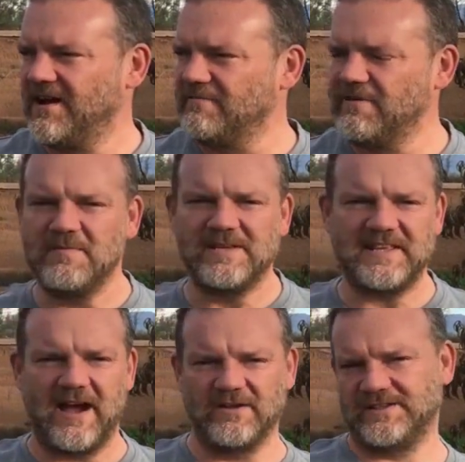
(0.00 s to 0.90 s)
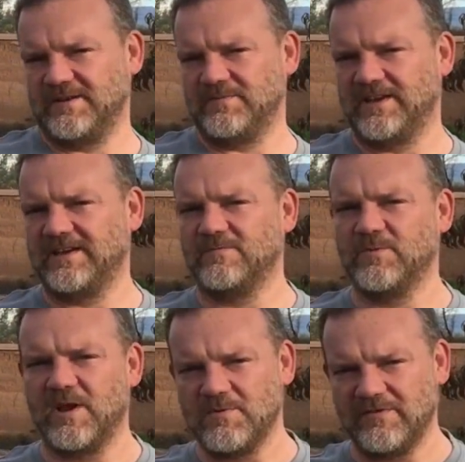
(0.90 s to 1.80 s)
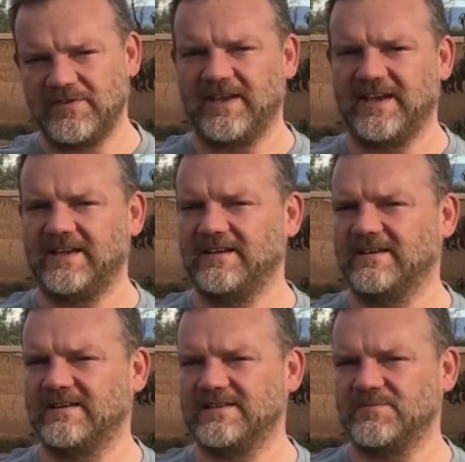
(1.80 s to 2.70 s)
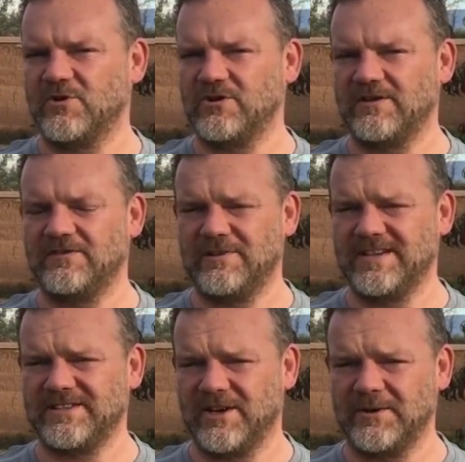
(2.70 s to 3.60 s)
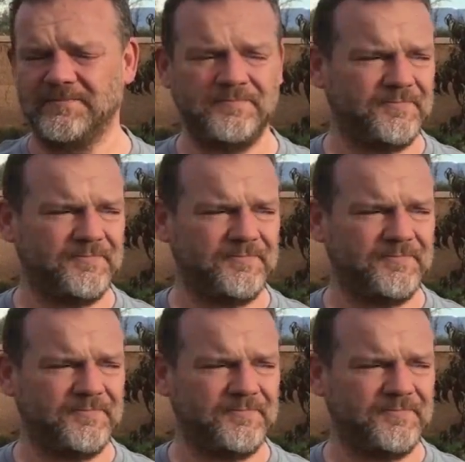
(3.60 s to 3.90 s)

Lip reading: I really missed out on something. And when I moved here to Morocco 3 years ago,